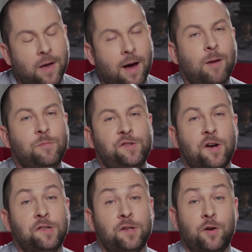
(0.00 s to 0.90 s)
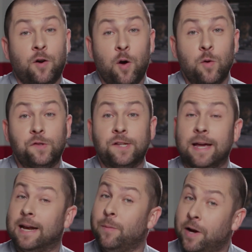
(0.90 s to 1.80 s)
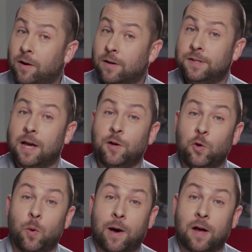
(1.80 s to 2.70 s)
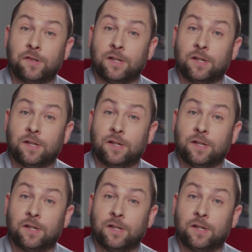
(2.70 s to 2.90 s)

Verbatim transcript: I'm Justin, your host, and I'm here to tell you about